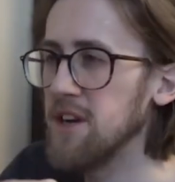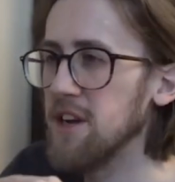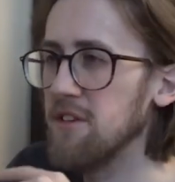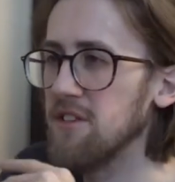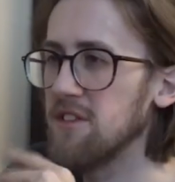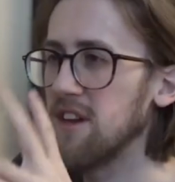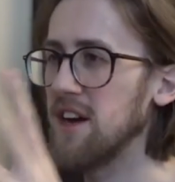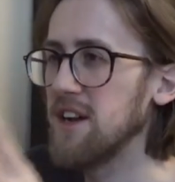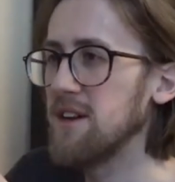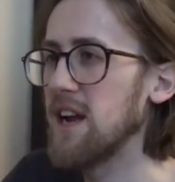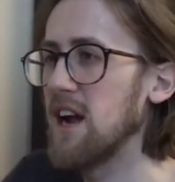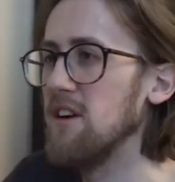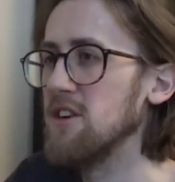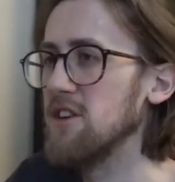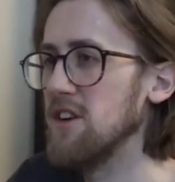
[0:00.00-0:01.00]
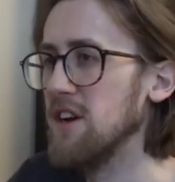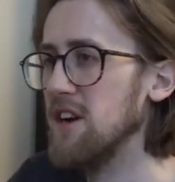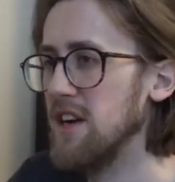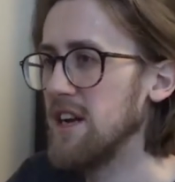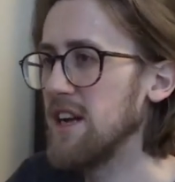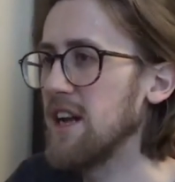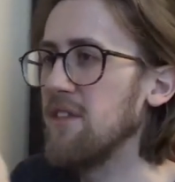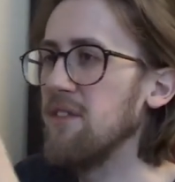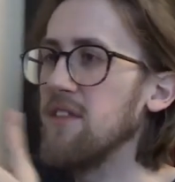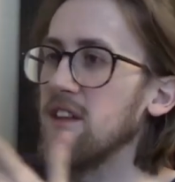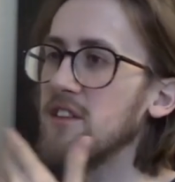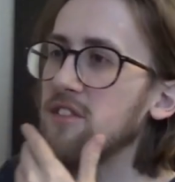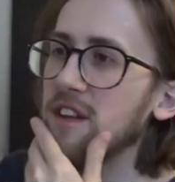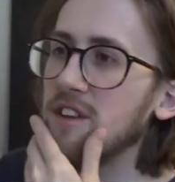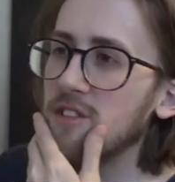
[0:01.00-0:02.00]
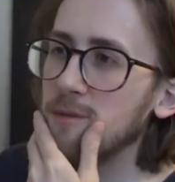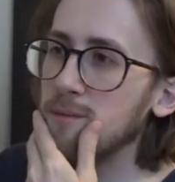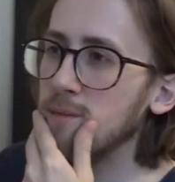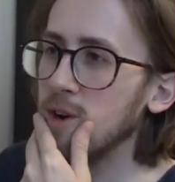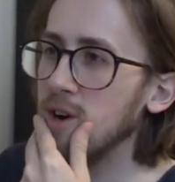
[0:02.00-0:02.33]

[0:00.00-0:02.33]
you know, a side character in this season.